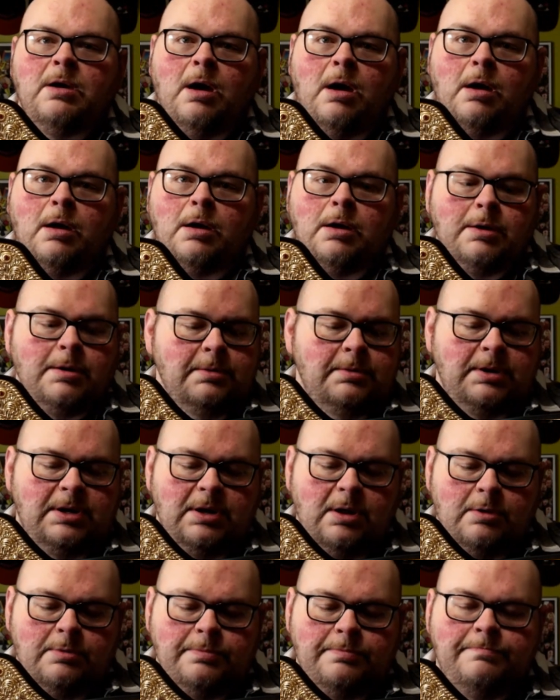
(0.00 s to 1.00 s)
are, you
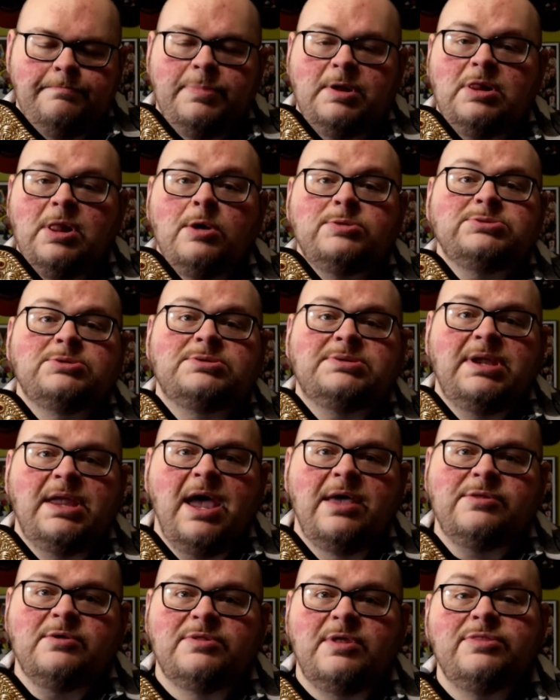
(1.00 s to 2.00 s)
know, closer
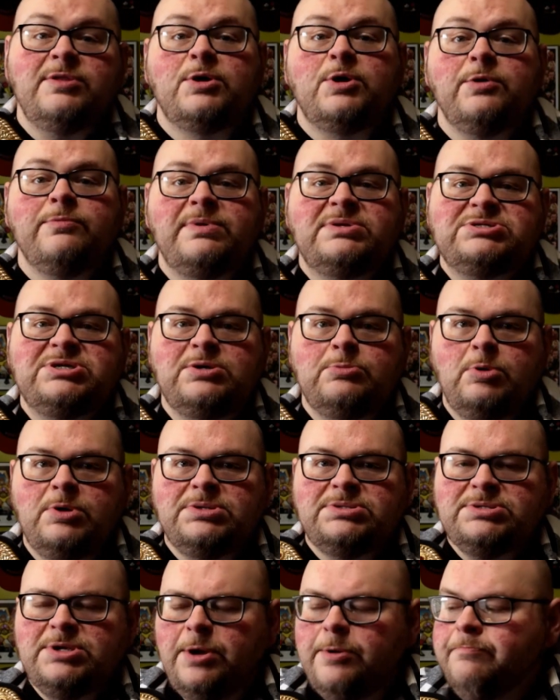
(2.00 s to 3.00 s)
together than the Groovy G one.
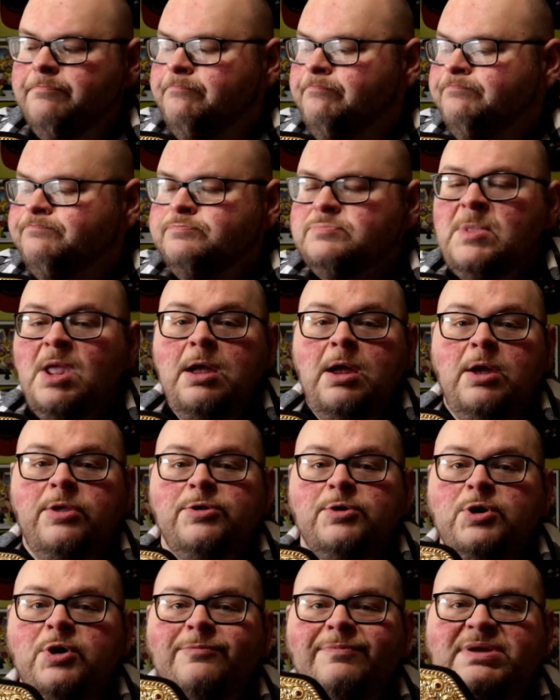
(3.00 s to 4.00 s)
So
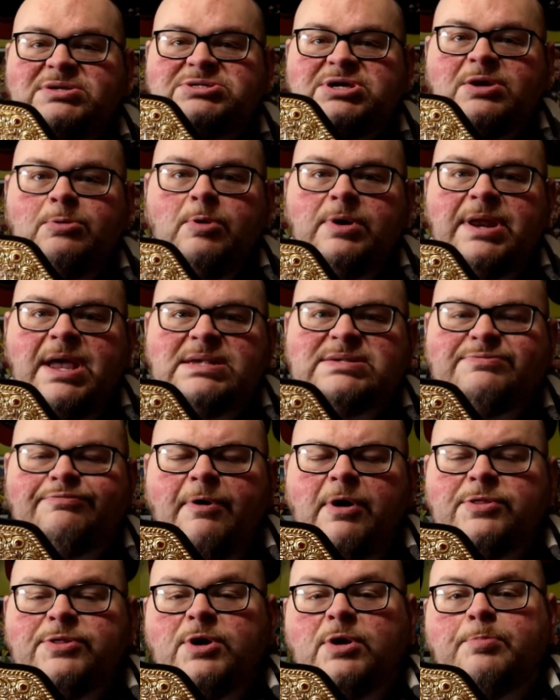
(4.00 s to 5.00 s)
the Groovy G one has
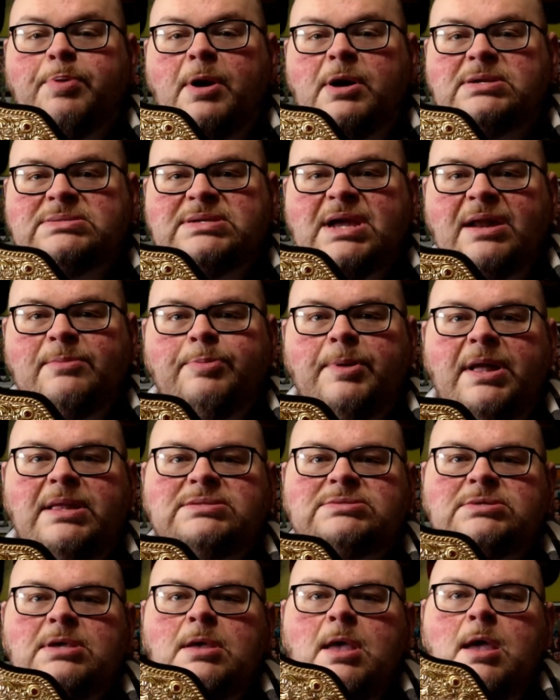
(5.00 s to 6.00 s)
far better apart side
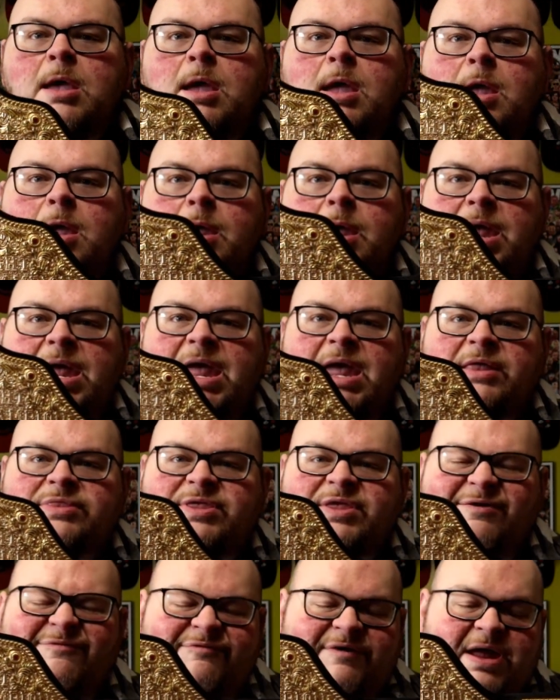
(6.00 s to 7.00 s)
plates and
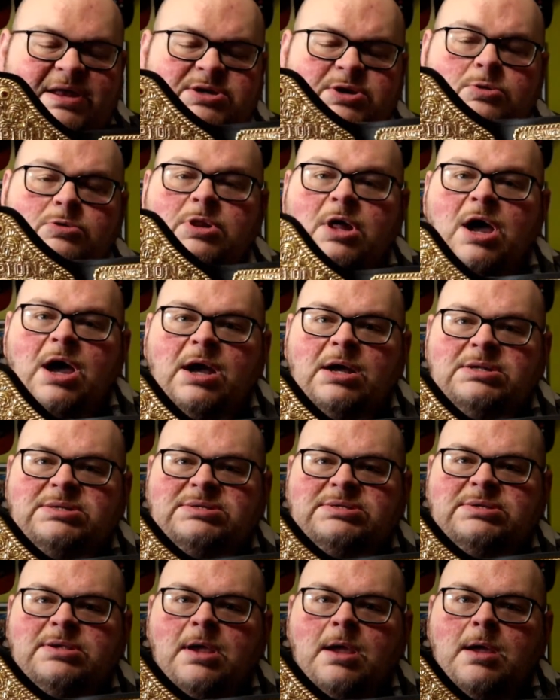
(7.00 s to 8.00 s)
the Fandu
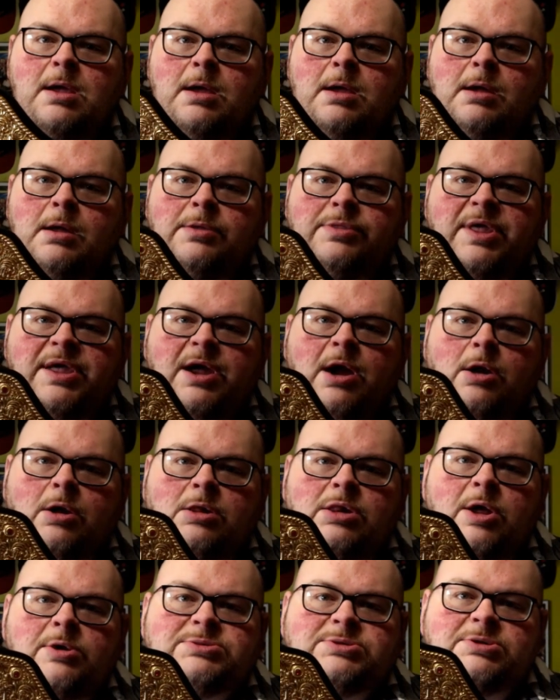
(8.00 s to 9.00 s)
Luxe, they are
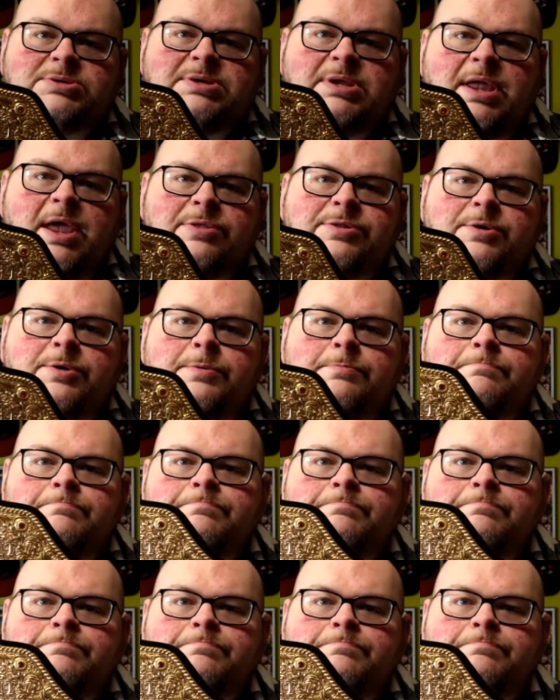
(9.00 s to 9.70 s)
closer together.